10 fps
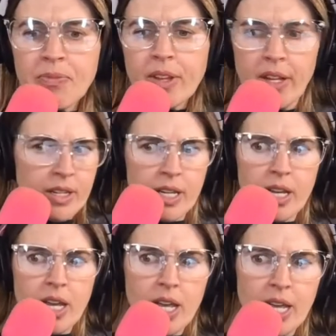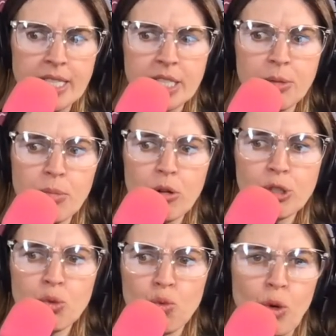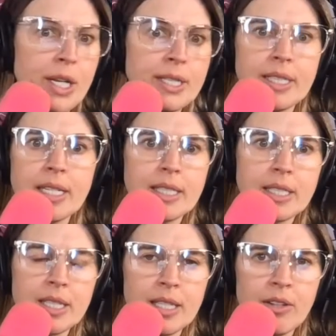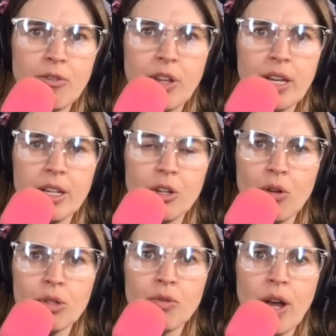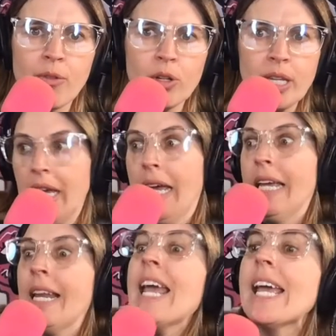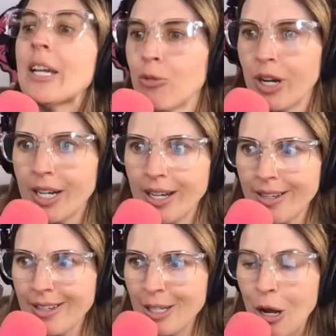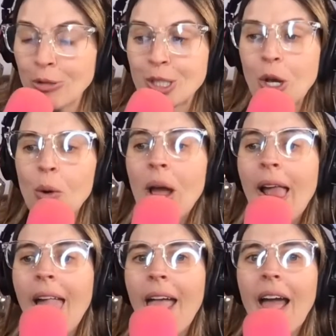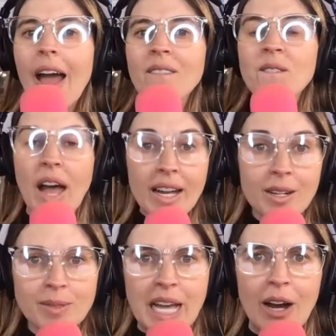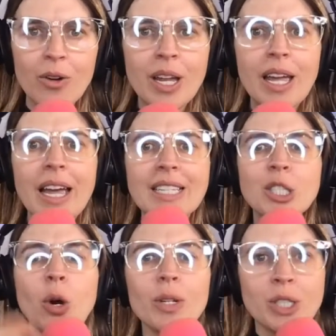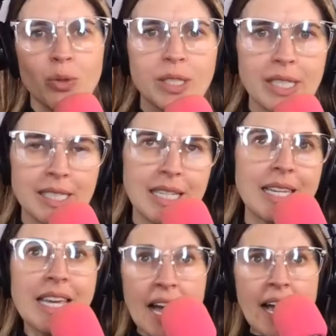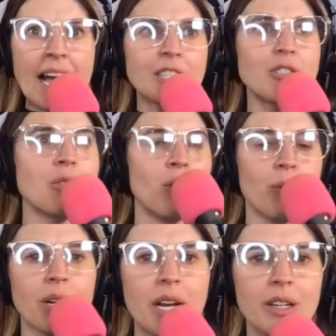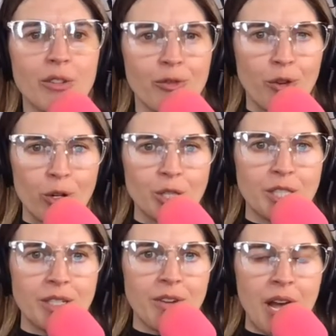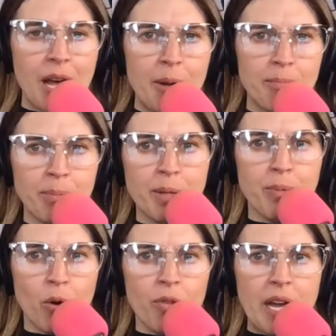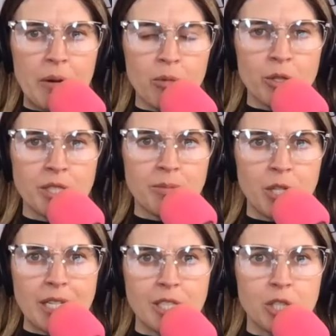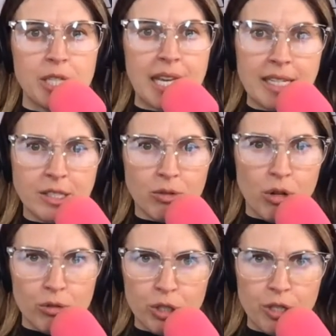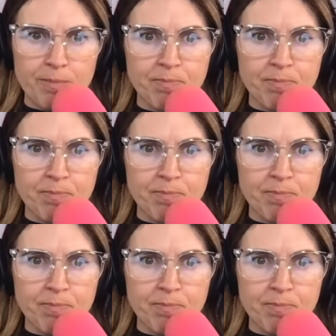like it's the most racist thing you know you've ever like in handwriting you know so that comes out tony sorensen is like yeah actually we were kind of the first um, people that were subjected to cancel culture